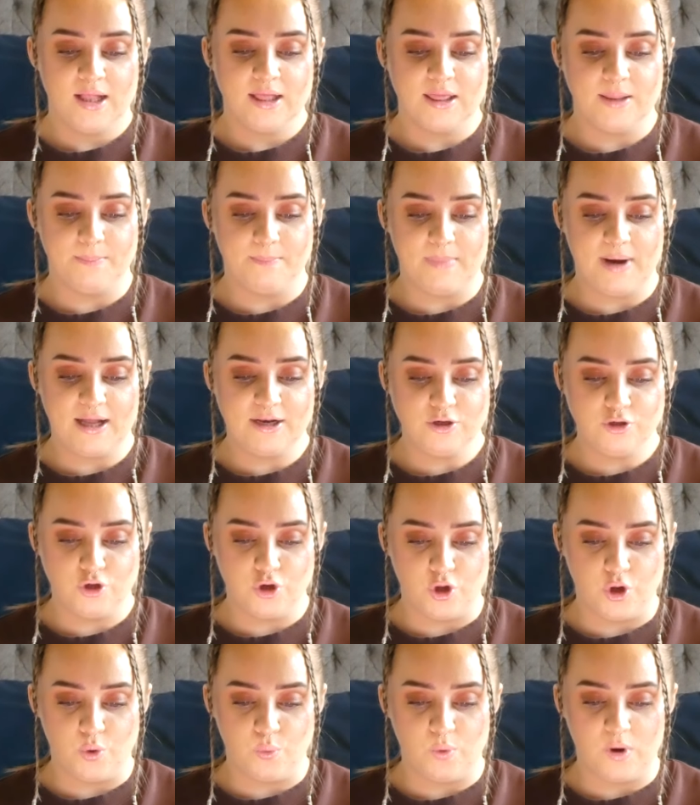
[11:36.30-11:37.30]
The man
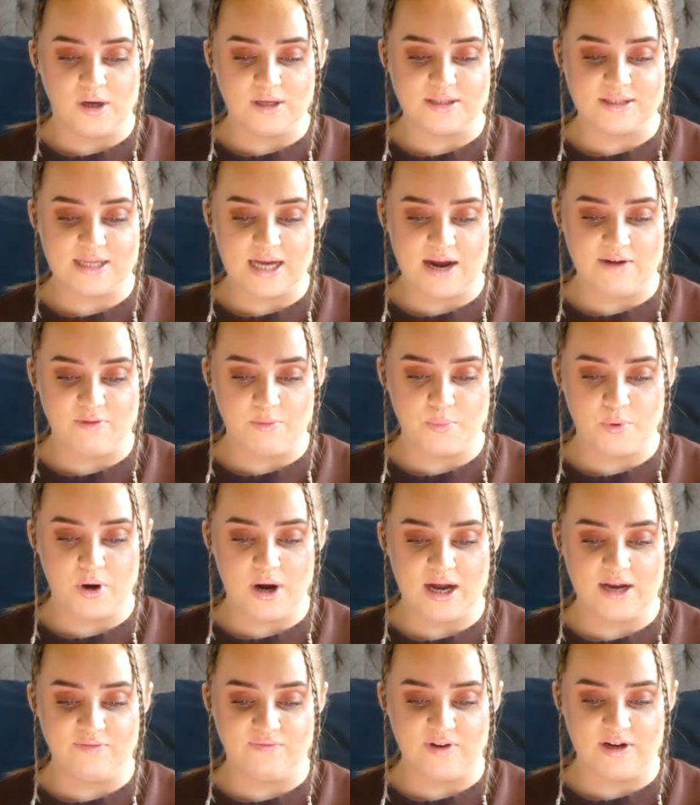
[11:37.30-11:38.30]
knew what a terrible
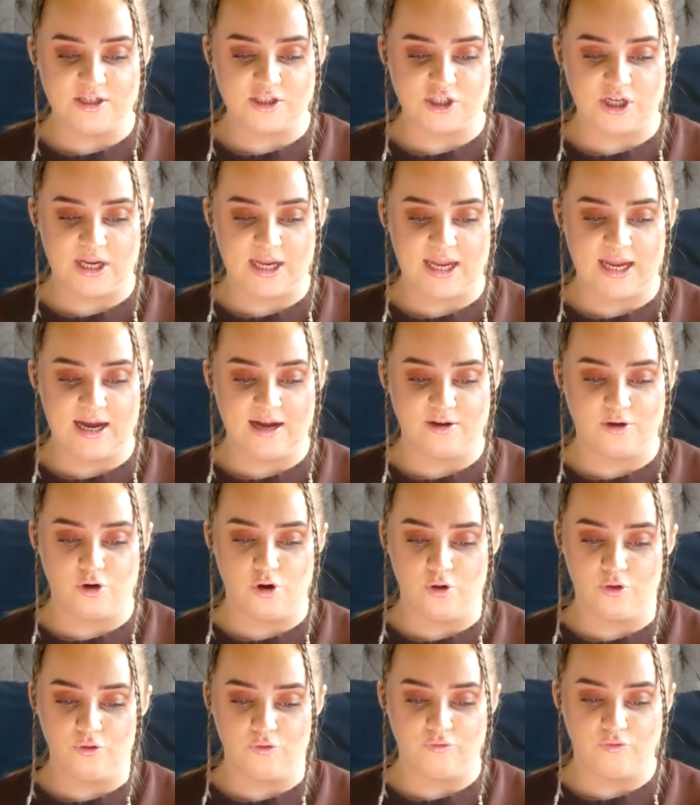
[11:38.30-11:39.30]
adventure he had
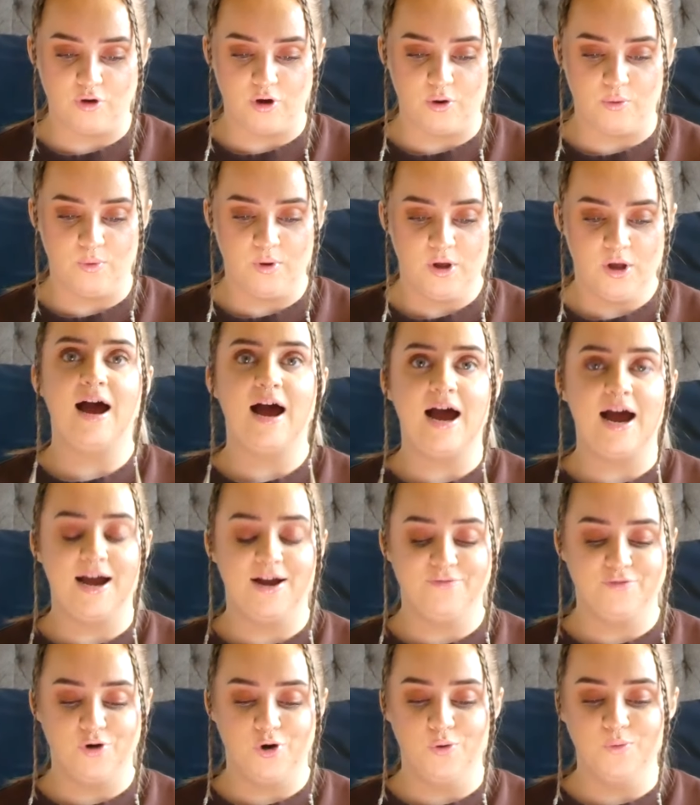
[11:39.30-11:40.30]
gone through. I
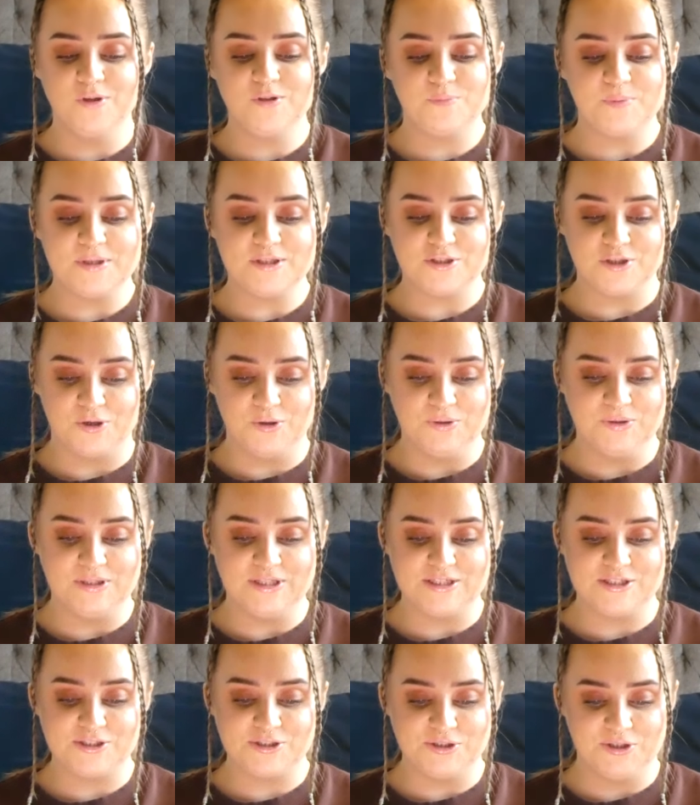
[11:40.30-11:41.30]
have always been told
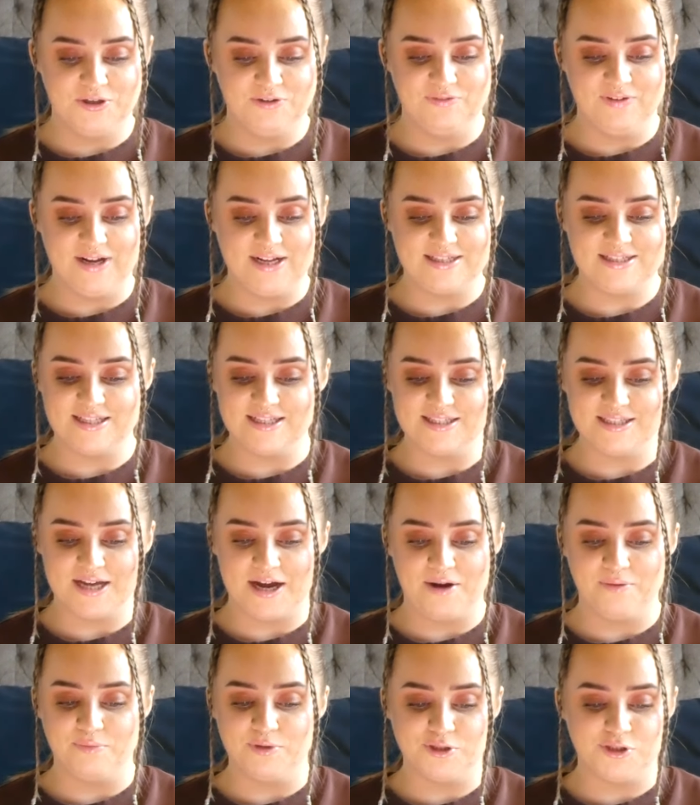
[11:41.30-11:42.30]
this story since
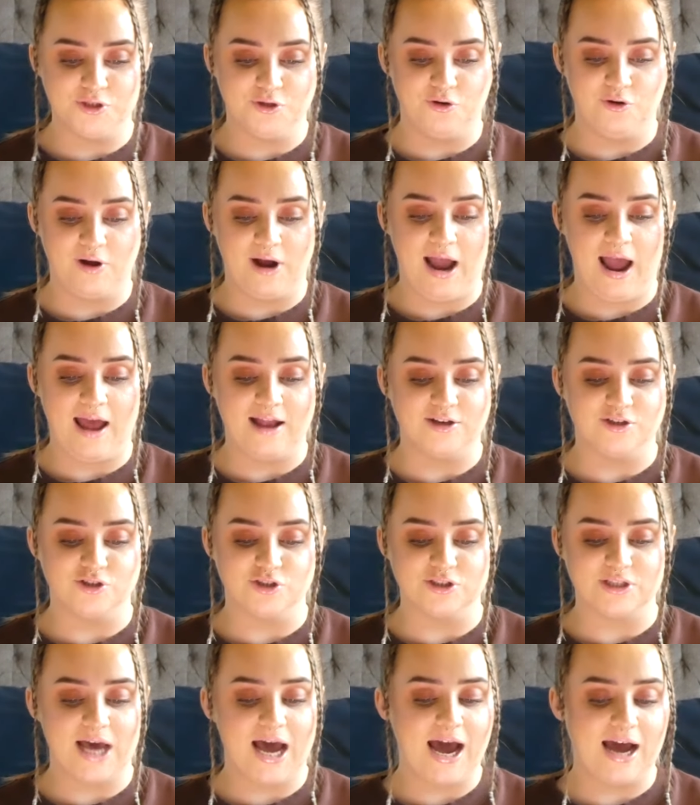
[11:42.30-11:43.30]
I was young and
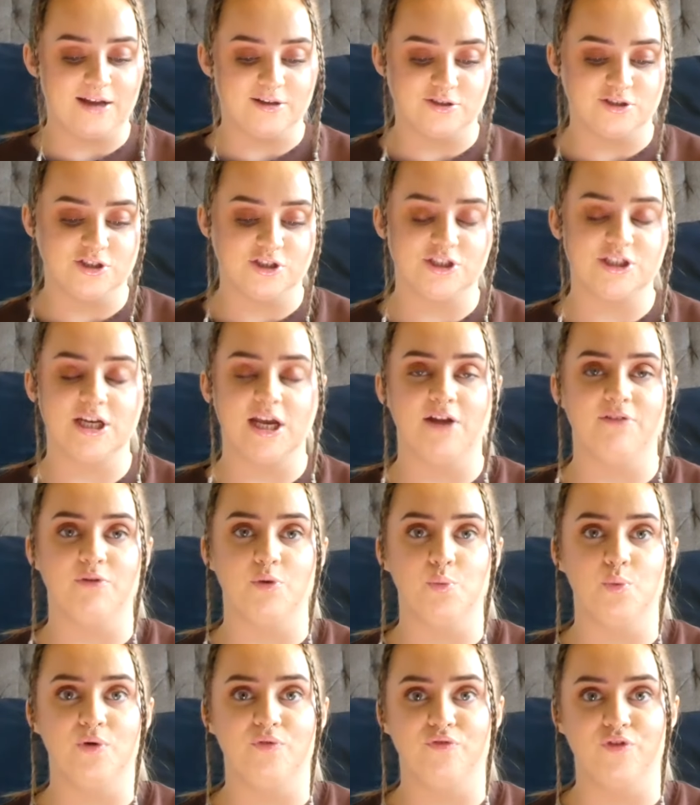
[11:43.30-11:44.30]
just had to share
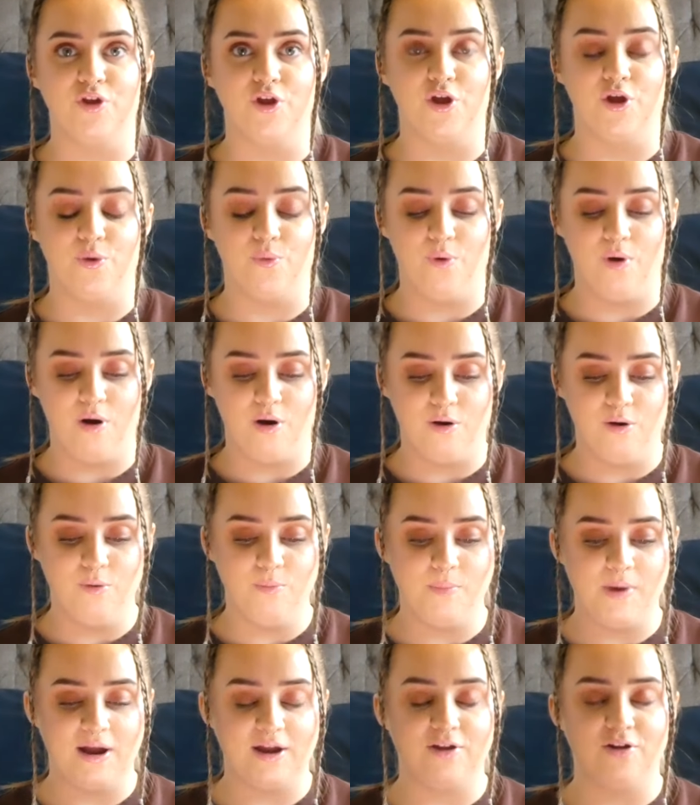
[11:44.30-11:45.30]
it with you. Oh
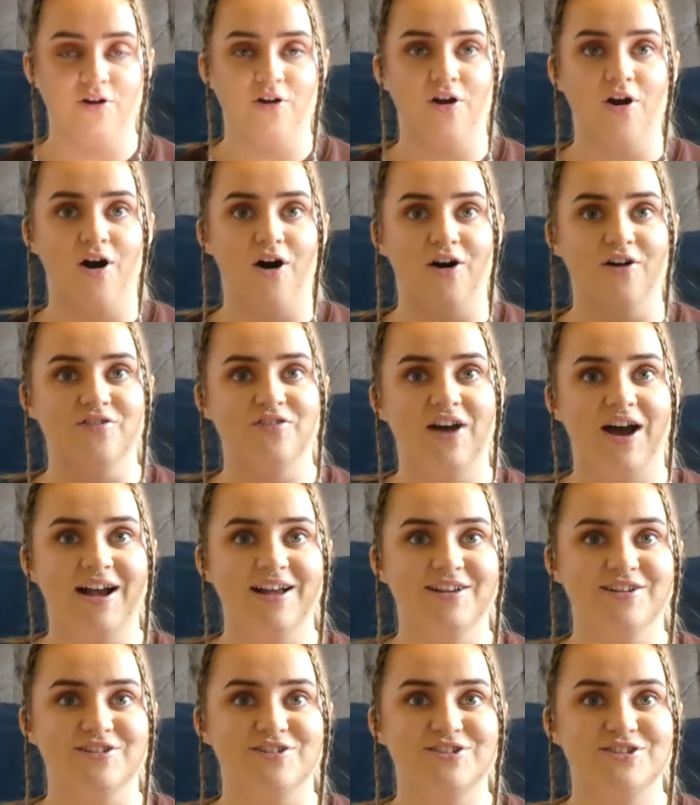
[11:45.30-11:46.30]
my god, that
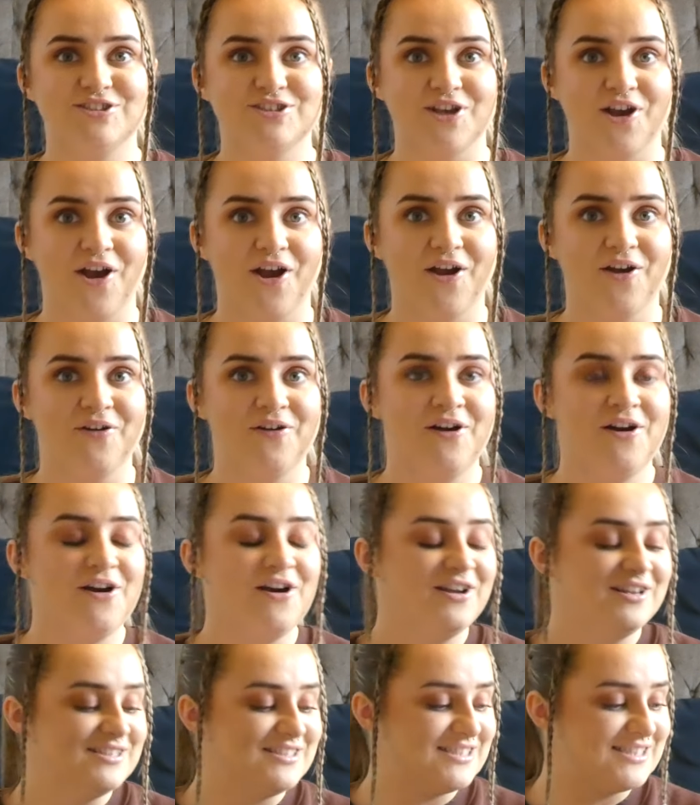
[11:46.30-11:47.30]
is so
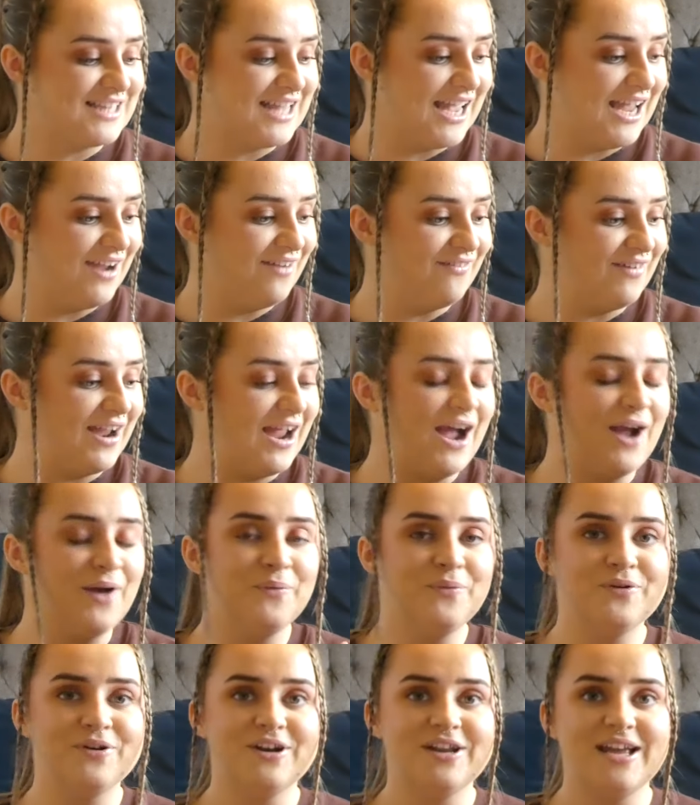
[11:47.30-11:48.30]
scary. I
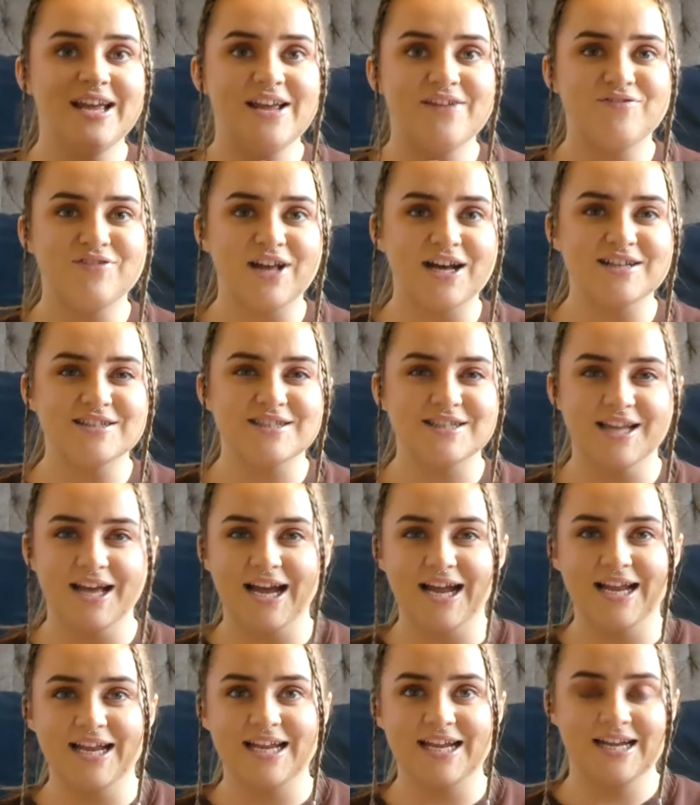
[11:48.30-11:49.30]
wonder if that's
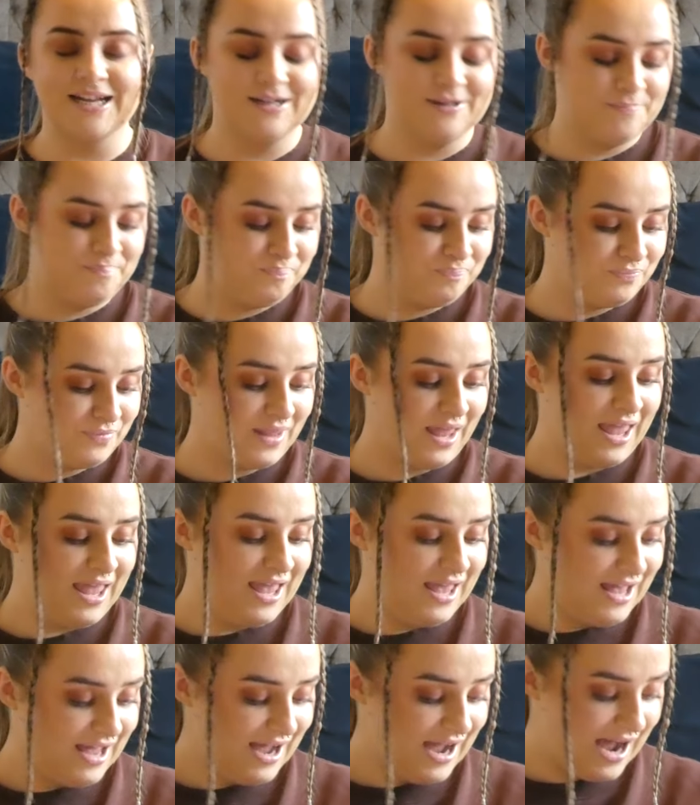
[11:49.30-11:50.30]
like.
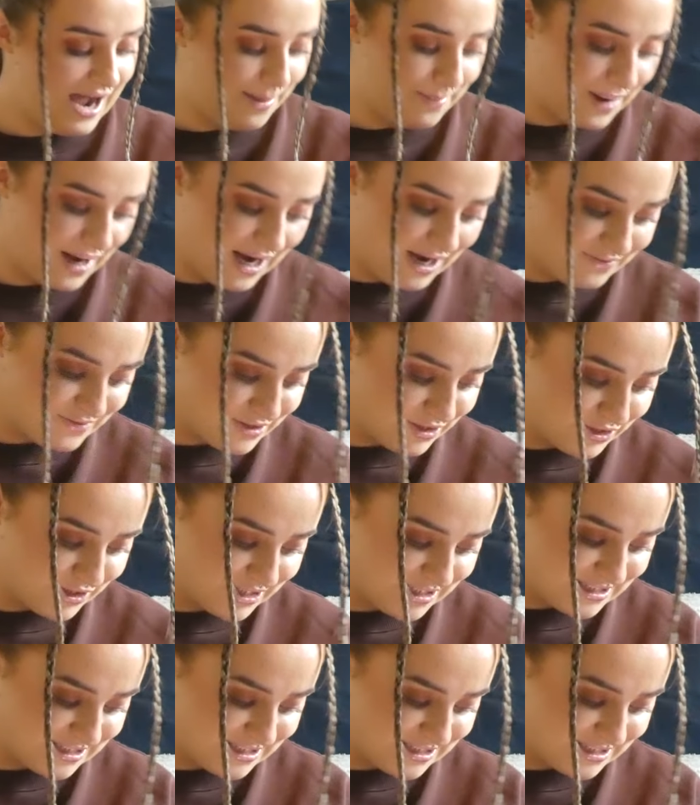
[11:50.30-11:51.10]
I might have to look